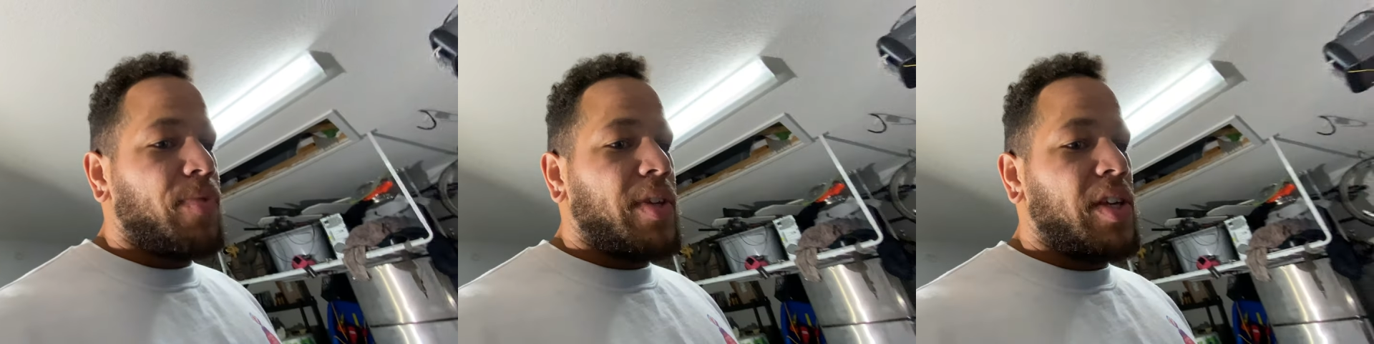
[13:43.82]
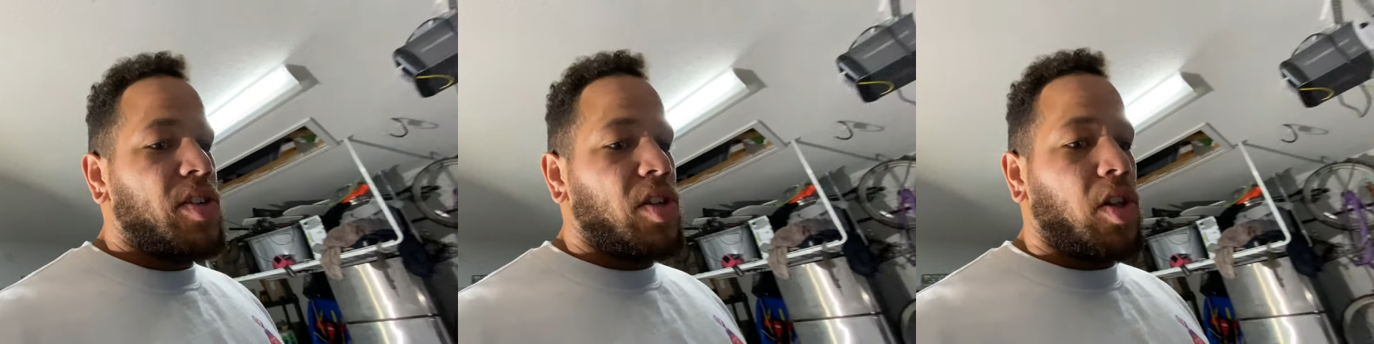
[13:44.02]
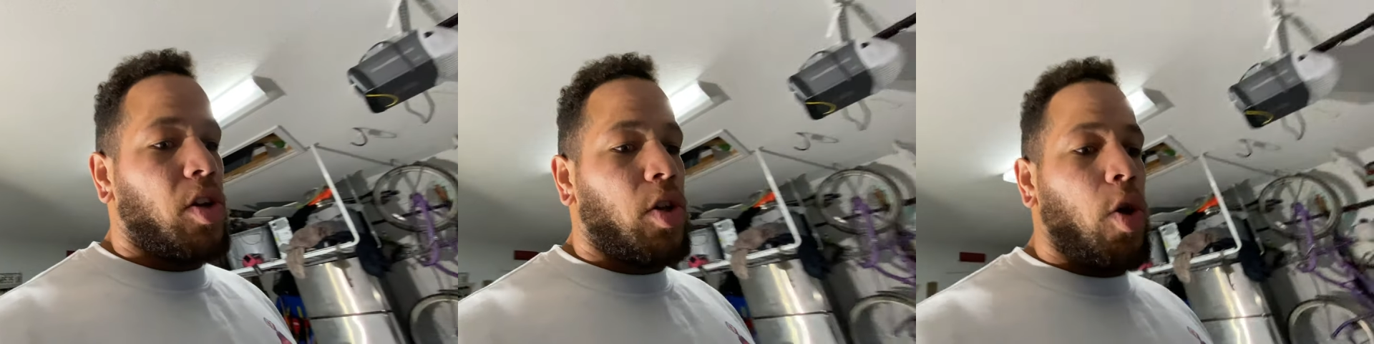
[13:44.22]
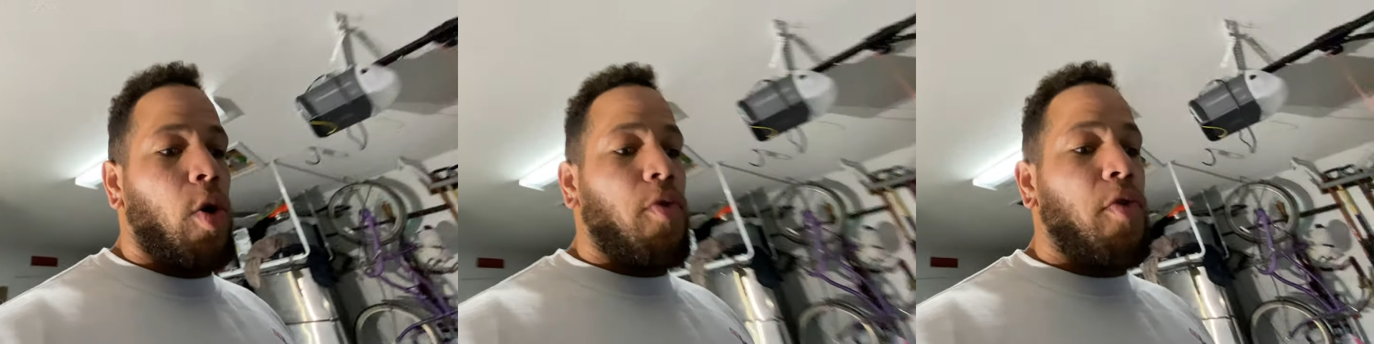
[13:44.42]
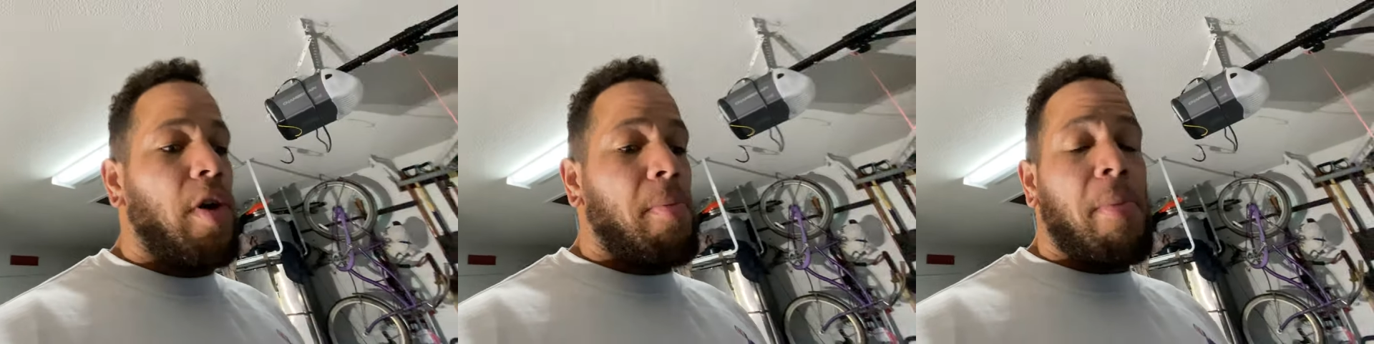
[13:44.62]
He's a little
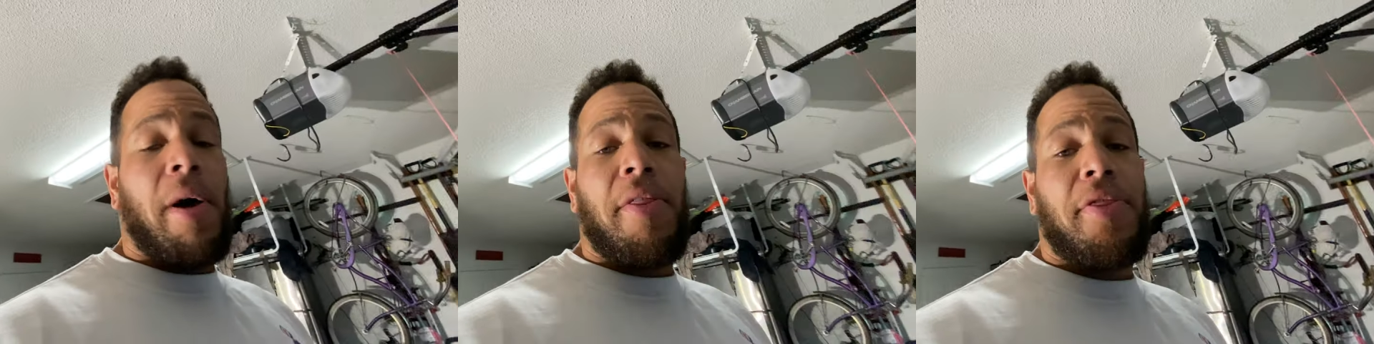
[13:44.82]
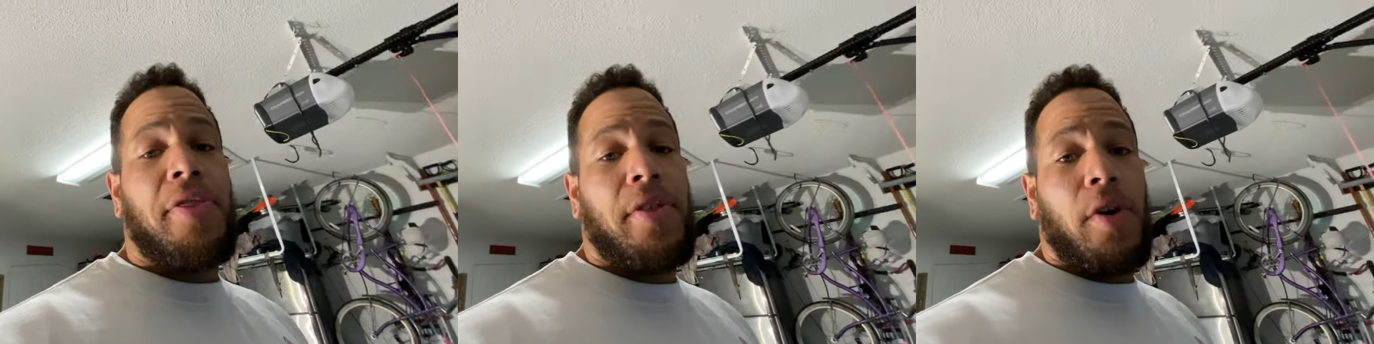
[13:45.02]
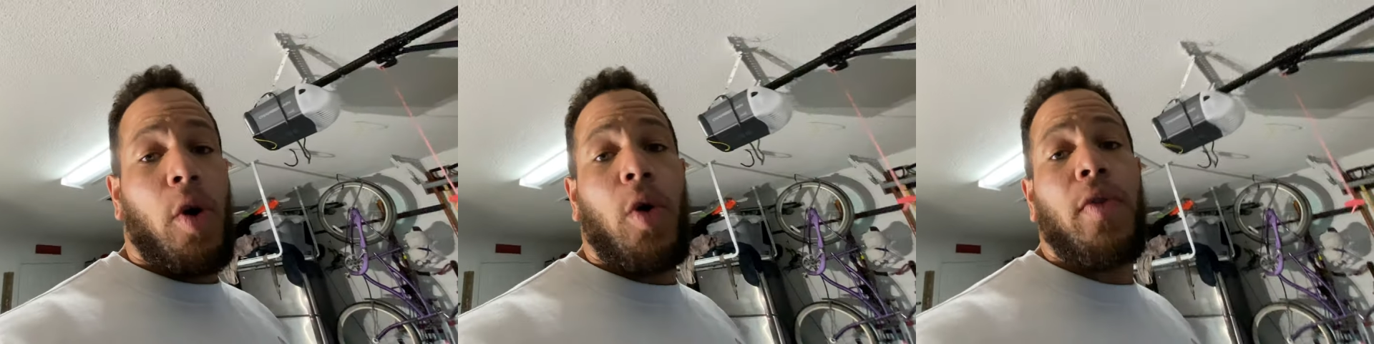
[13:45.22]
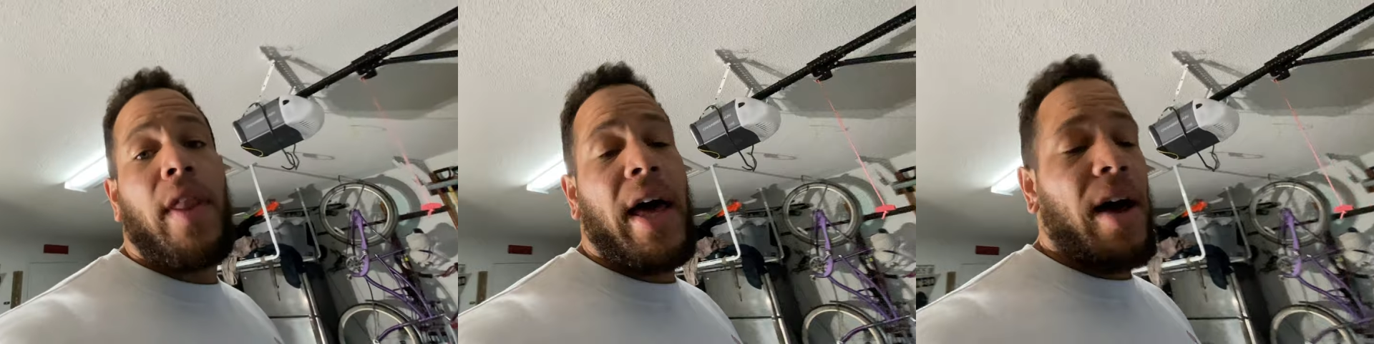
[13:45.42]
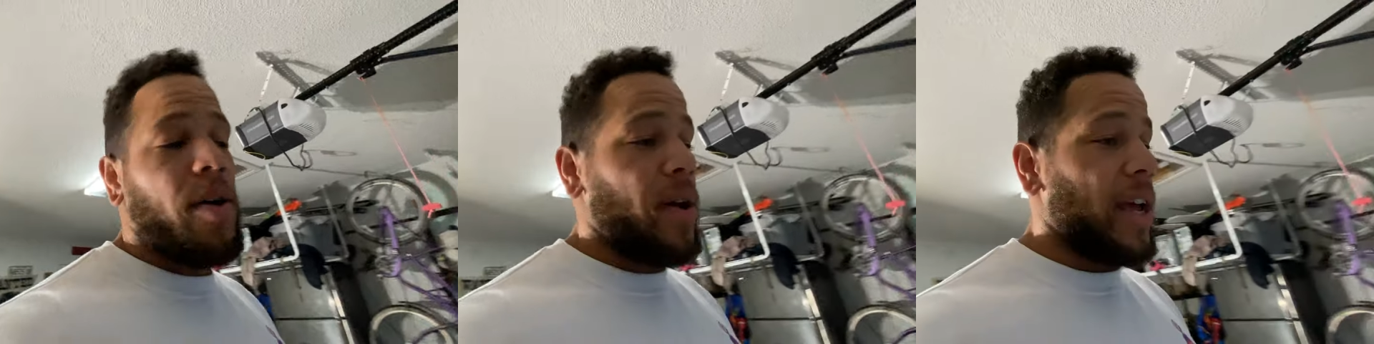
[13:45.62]
over a month old
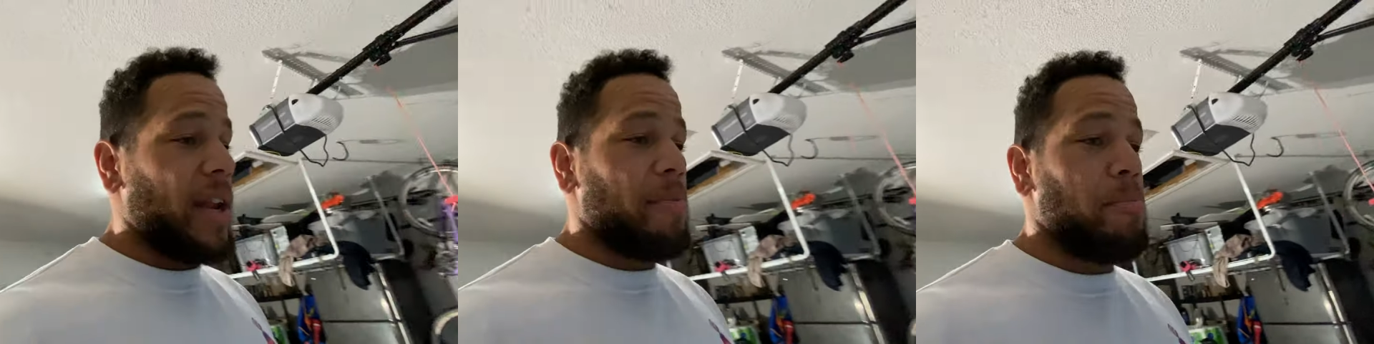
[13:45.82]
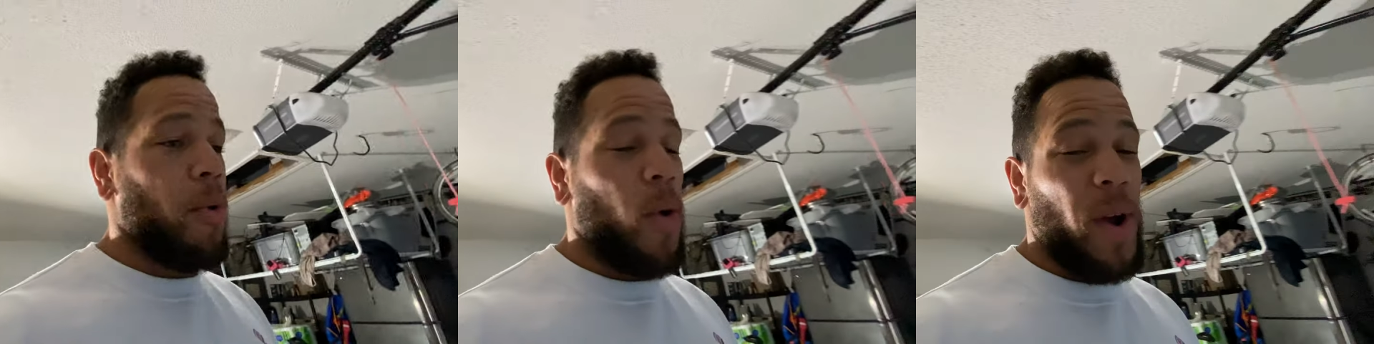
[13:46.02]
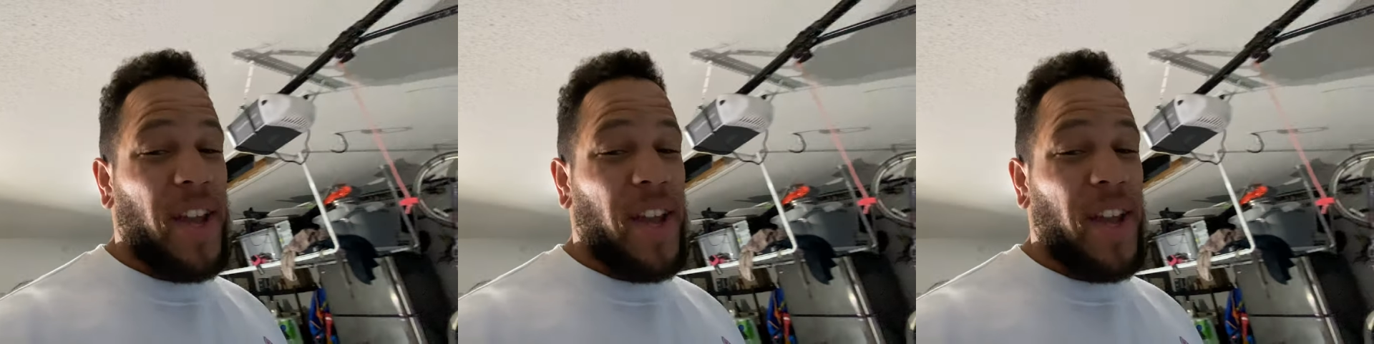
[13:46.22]
now, and boy,